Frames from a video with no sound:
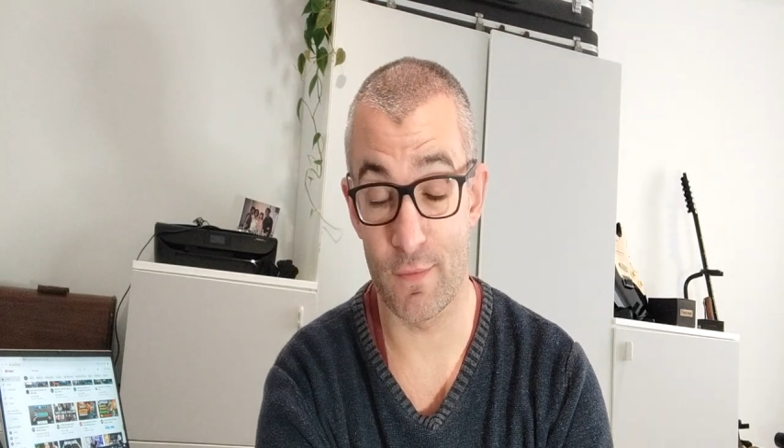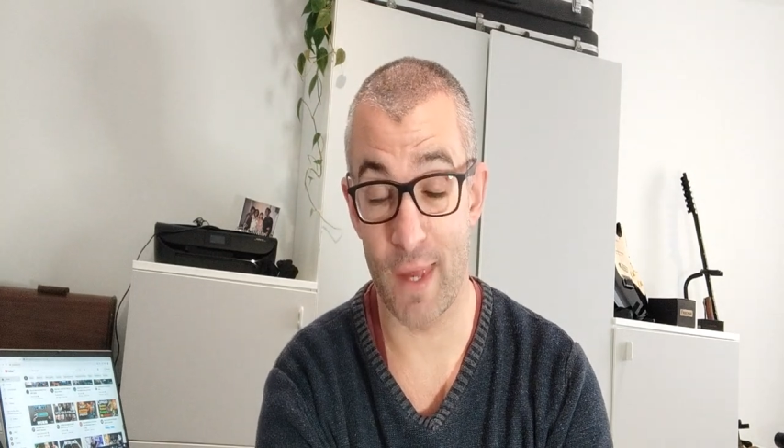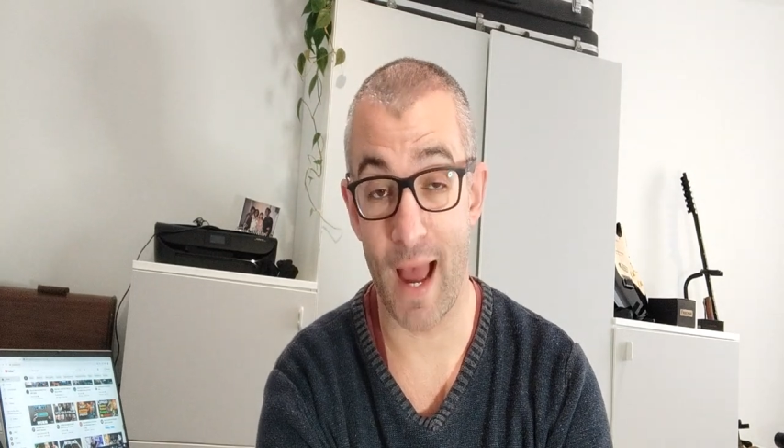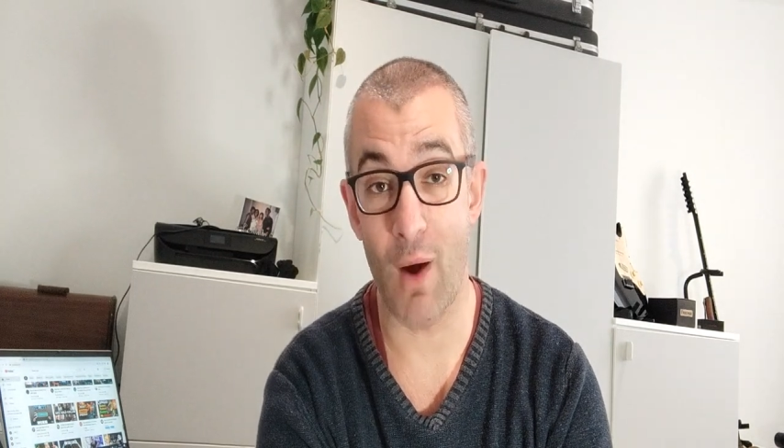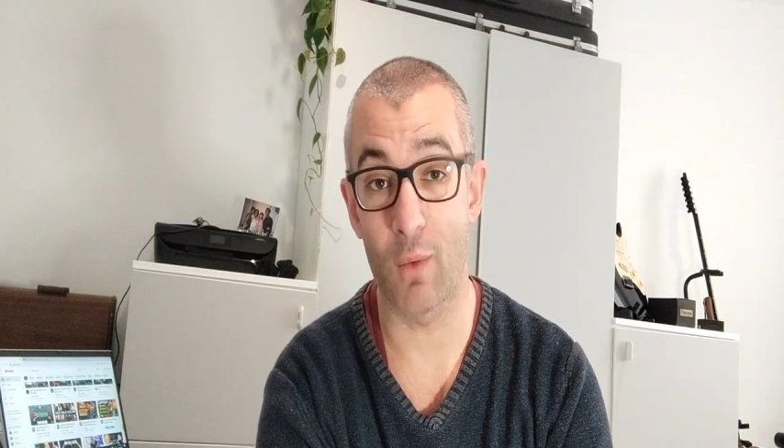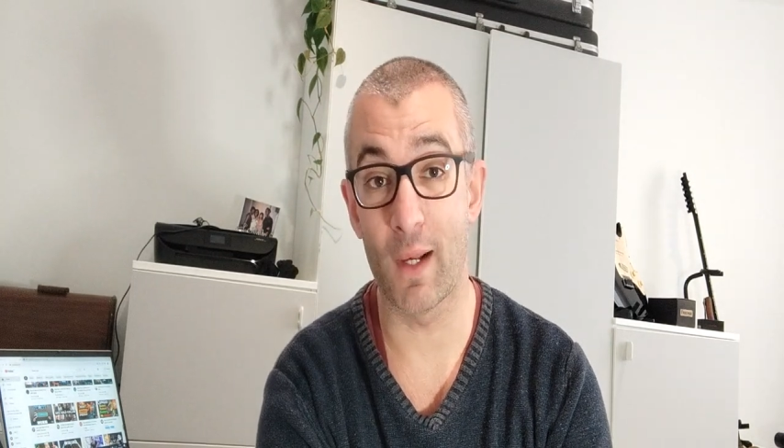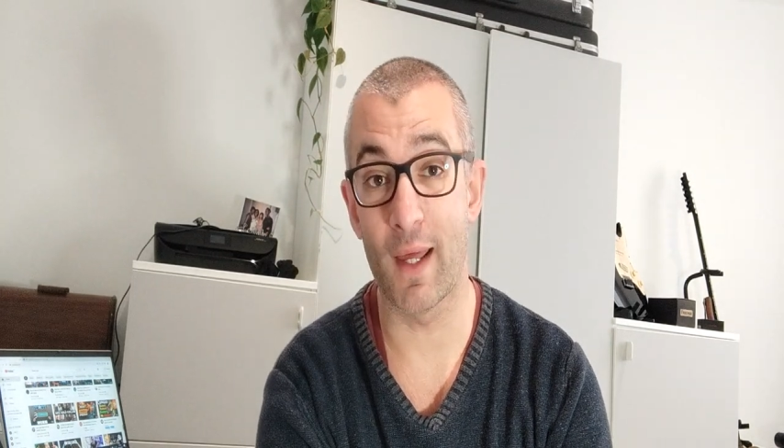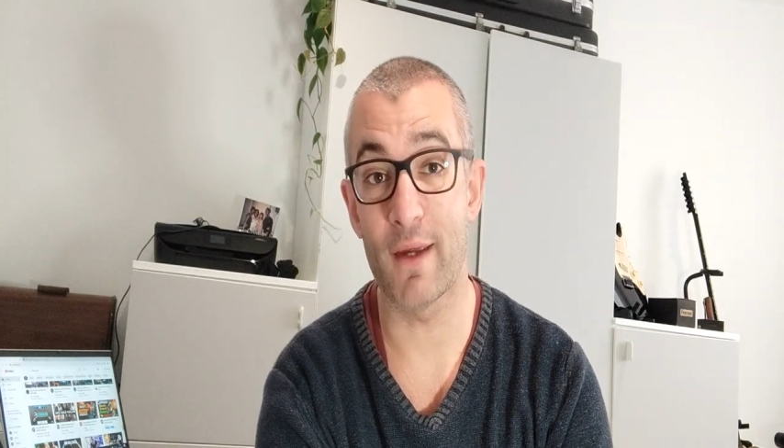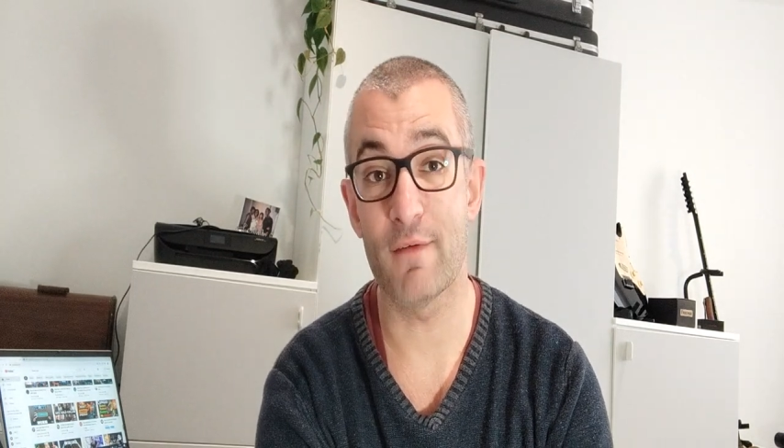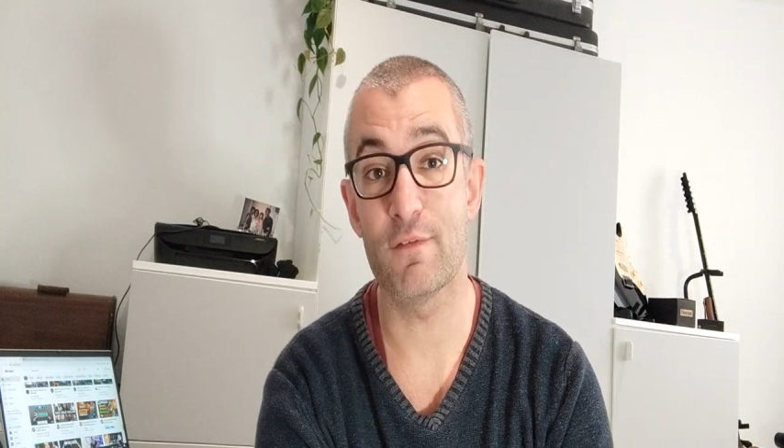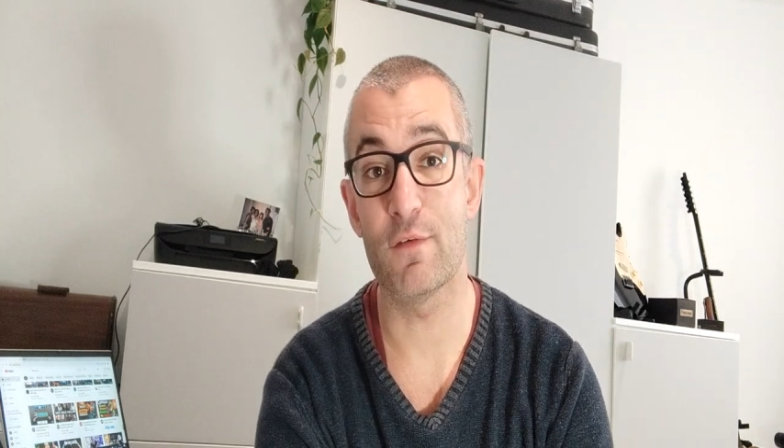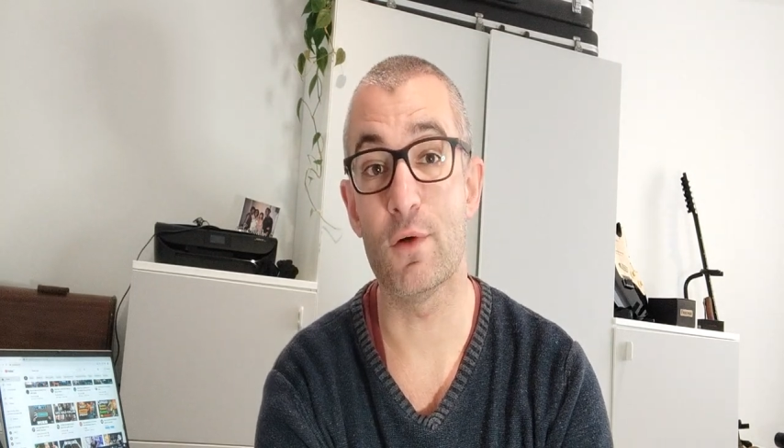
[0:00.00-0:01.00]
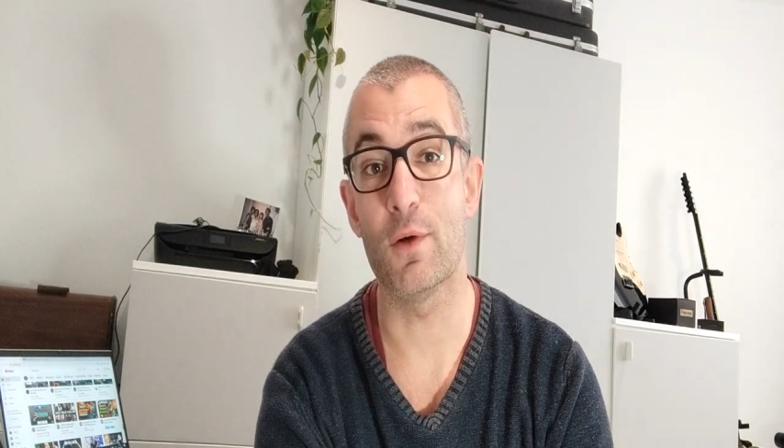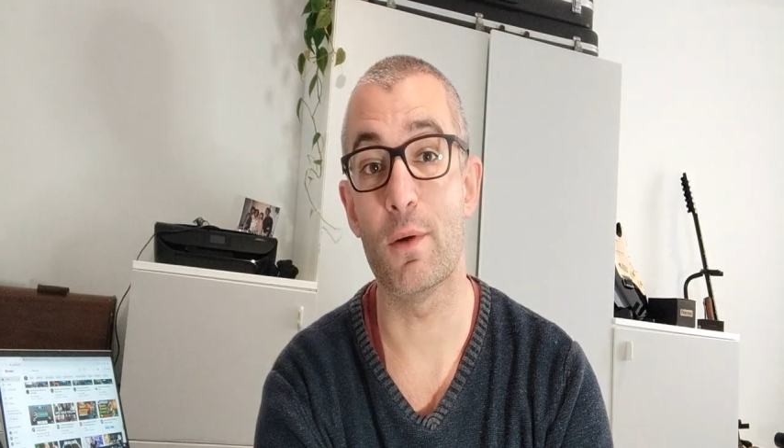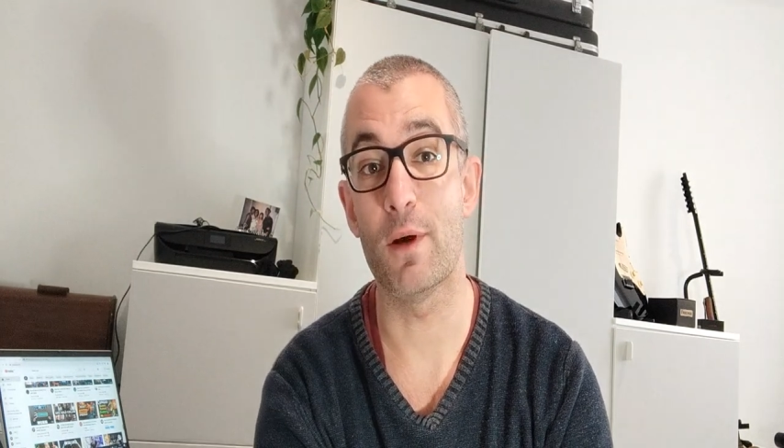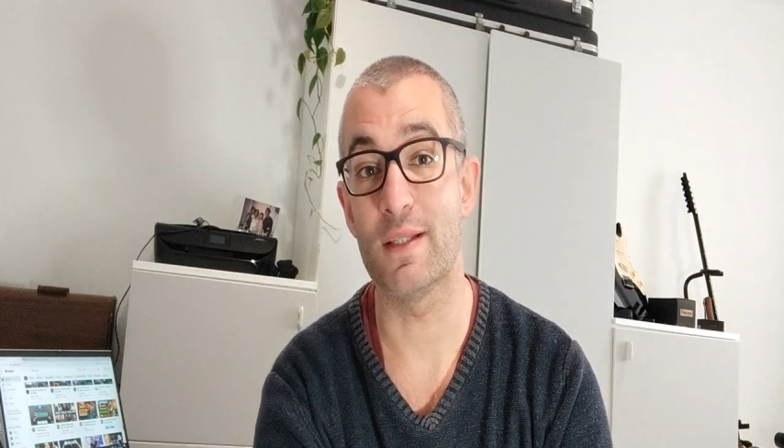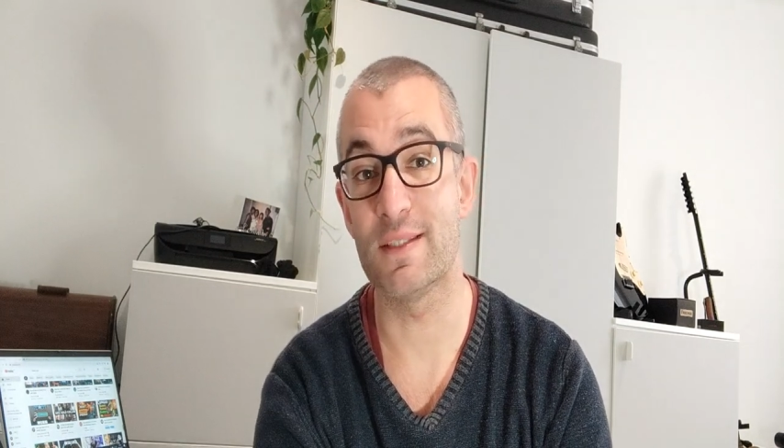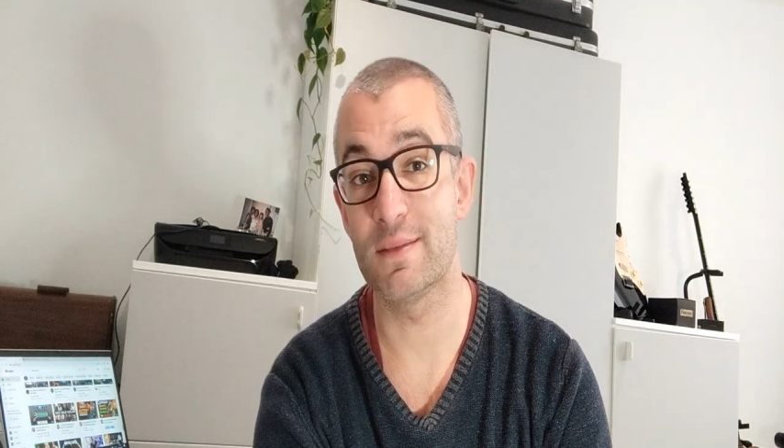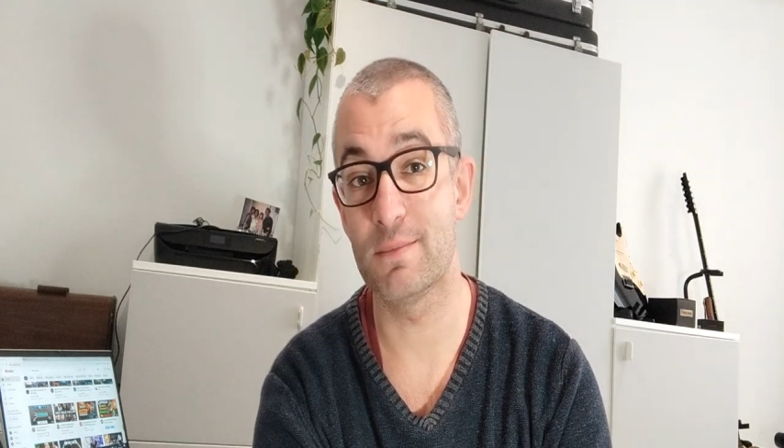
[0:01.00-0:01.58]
the outlay for a